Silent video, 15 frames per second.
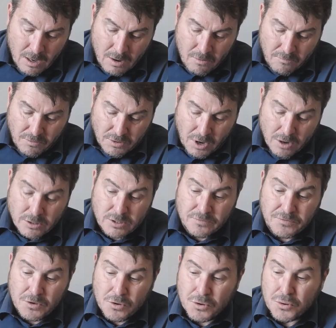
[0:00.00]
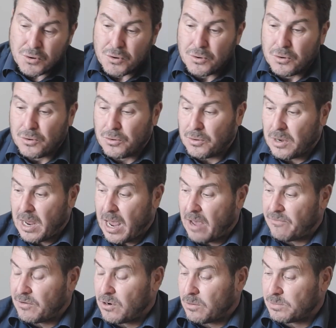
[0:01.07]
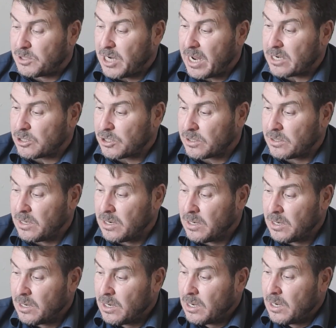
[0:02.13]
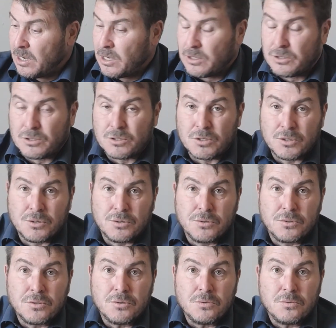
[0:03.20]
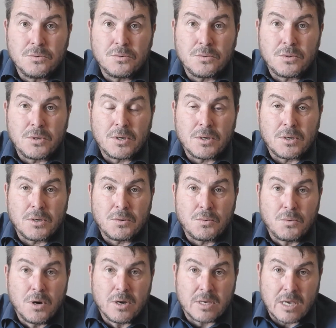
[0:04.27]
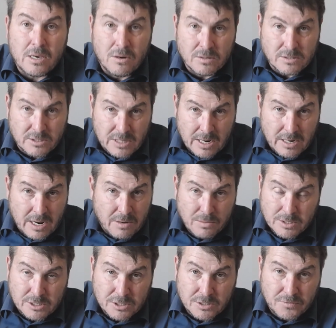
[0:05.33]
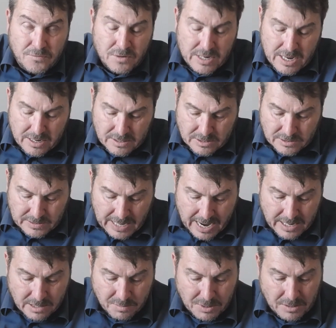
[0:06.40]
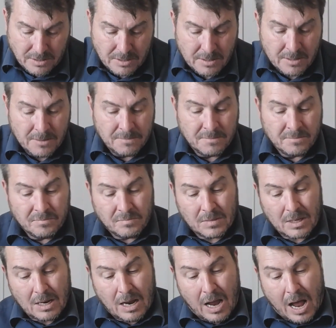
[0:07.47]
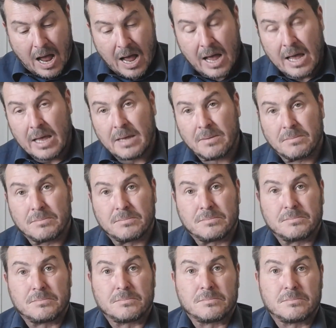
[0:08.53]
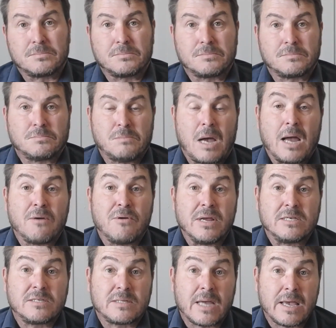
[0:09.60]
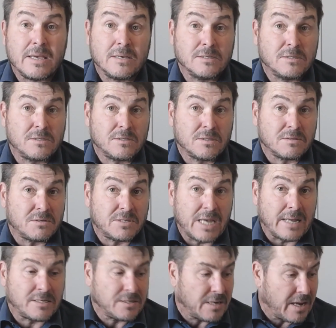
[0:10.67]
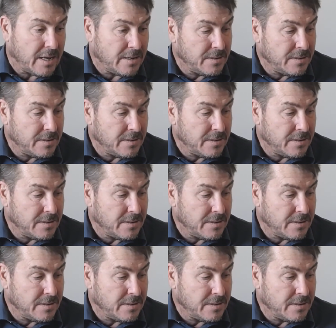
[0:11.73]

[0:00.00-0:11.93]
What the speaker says: For those of you who have an objection to working on Sunday, which is fully understandable, my rest day is Saturday.